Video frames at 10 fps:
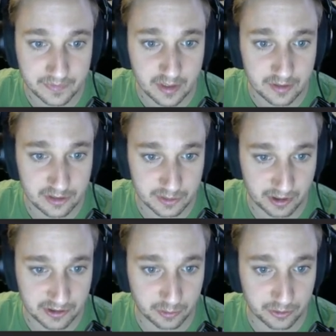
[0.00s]
This
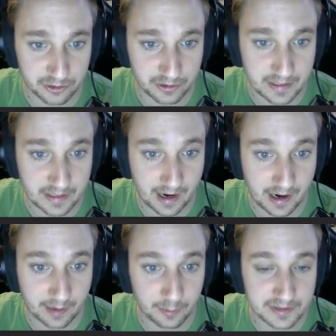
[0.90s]
part's a little tricky.
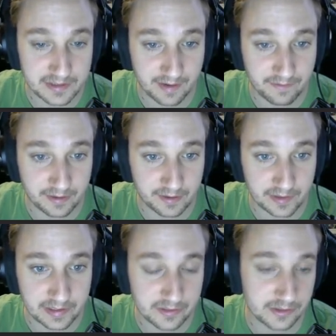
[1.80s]
I would definitely
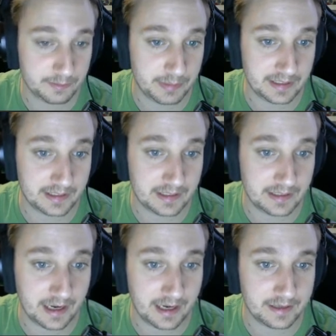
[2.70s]
use pinky
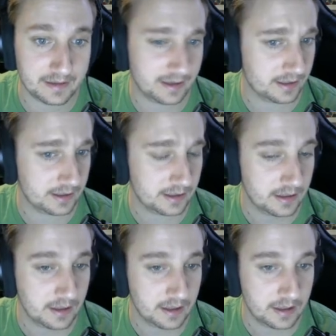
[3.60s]
A there.
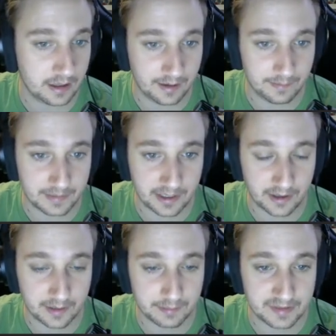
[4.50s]
Here
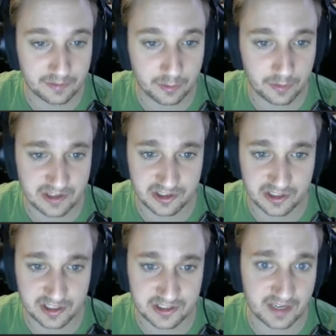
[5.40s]
on beat 4, that's just
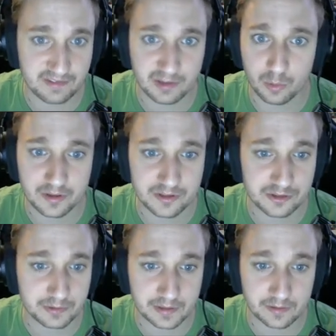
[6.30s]
going to save you one
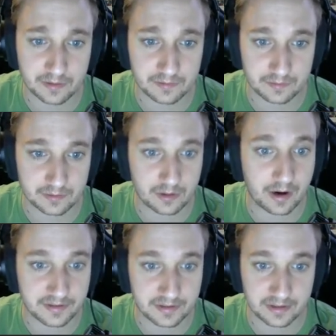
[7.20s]
string
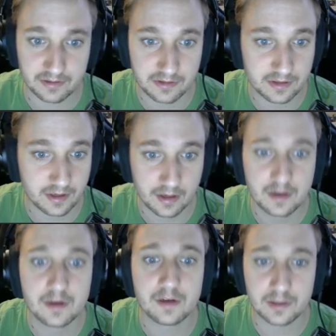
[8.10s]
crossing and just
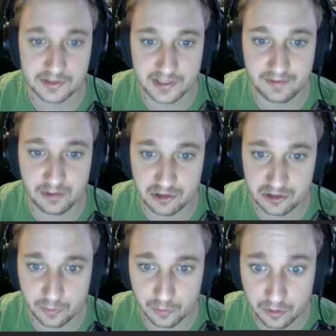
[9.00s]
save you just a
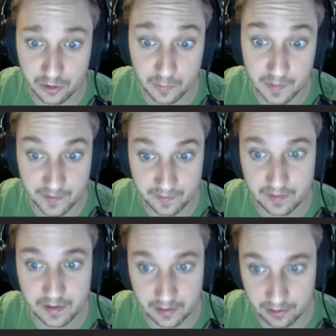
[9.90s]
little bit of
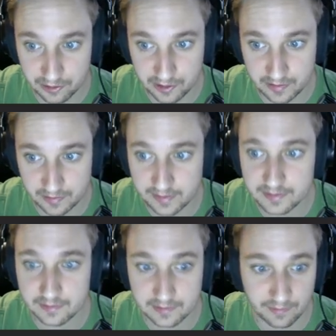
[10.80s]
energy. That's
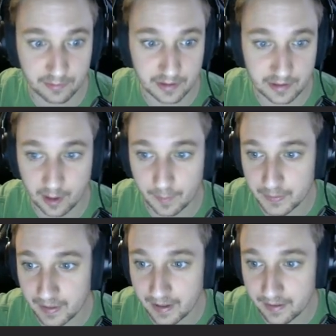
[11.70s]
definitely going to help
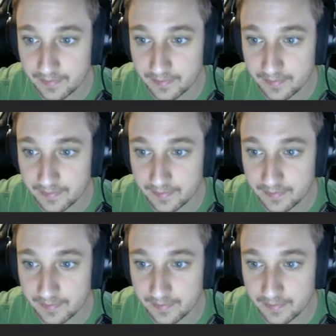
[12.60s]
you out.